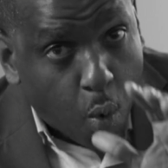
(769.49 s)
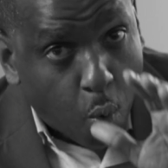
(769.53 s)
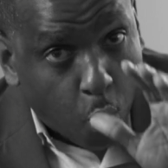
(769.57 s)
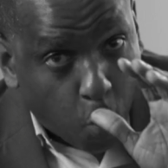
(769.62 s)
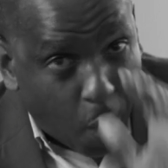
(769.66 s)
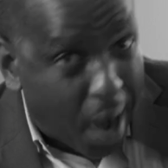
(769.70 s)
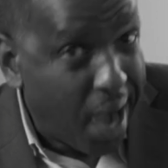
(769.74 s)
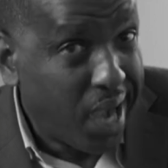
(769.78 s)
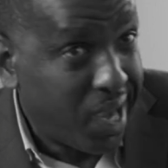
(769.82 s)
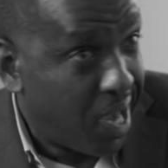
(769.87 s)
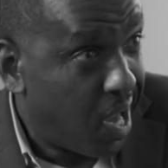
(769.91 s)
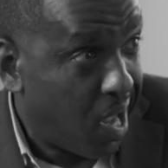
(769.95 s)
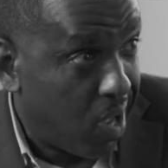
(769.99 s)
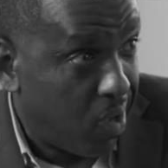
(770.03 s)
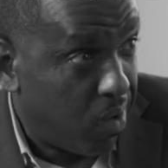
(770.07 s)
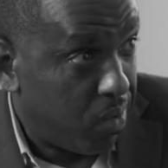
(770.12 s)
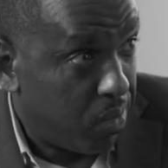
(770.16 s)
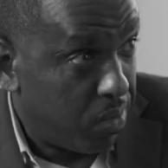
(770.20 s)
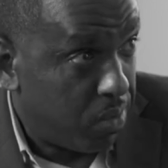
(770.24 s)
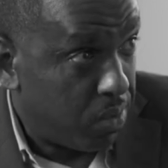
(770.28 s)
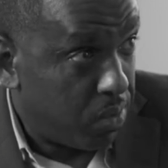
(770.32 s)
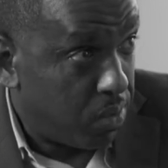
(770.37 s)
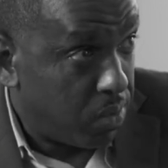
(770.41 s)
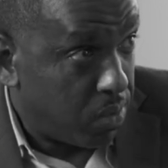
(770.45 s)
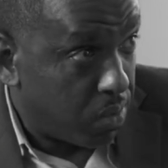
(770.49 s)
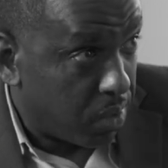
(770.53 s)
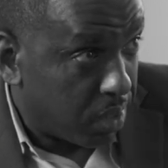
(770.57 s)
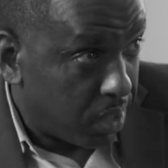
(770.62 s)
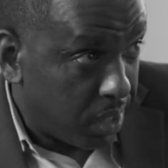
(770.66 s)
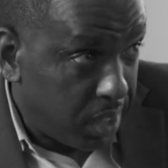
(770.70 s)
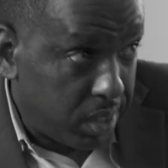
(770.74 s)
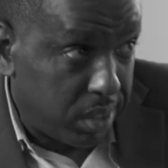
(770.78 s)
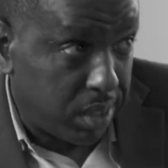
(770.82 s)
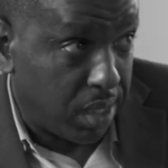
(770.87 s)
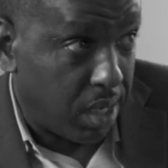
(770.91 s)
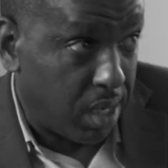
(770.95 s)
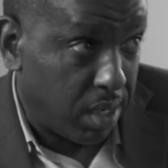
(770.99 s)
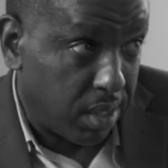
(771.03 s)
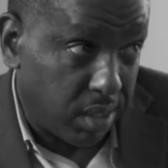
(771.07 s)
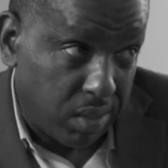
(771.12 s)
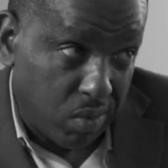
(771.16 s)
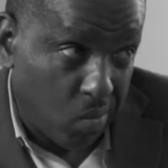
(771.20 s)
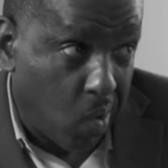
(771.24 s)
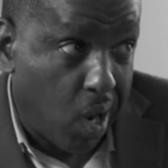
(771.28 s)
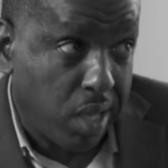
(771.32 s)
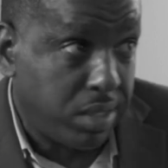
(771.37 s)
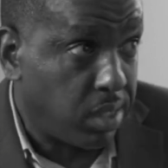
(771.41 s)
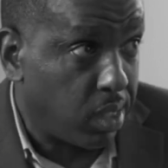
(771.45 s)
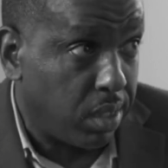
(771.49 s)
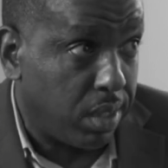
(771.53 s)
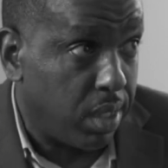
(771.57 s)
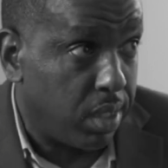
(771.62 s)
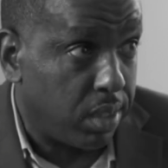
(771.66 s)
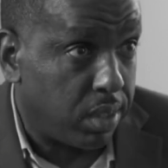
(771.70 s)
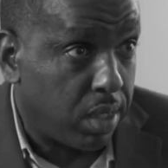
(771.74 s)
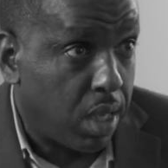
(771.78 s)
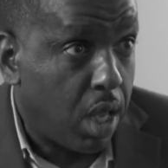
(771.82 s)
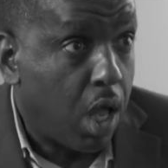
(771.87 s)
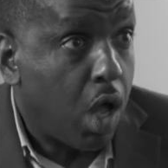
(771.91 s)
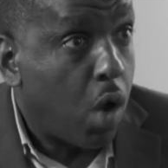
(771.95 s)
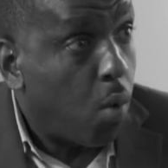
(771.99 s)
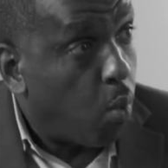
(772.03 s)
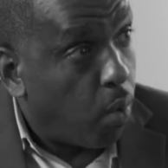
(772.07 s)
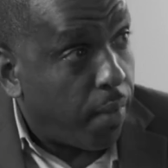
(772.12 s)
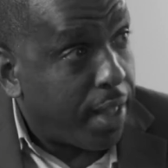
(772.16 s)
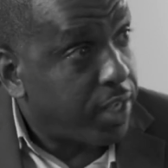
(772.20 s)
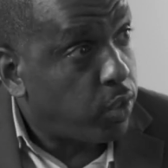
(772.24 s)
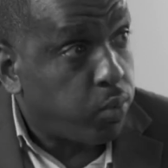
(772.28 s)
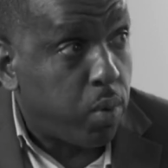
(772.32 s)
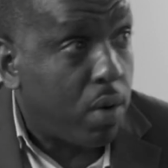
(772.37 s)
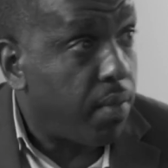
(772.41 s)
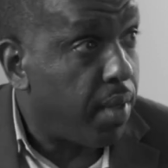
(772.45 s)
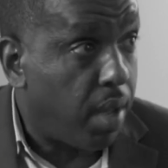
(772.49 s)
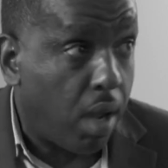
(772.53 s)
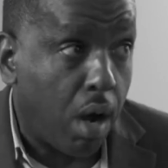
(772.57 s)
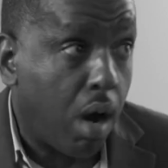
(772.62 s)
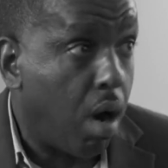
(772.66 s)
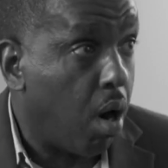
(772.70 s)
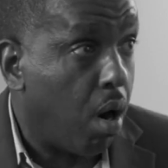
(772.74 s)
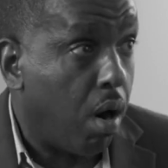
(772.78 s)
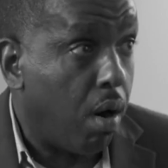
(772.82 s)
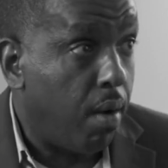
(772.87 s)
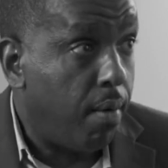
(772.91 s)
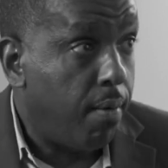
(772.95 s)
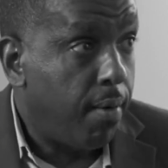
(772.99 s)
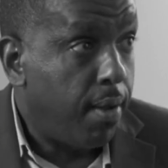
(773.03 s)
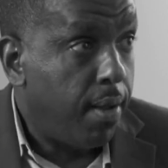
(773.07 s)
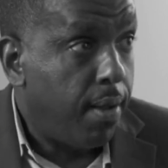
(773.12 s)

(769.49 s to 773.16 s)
right now who are listening to this and watching this, well, that's where they are.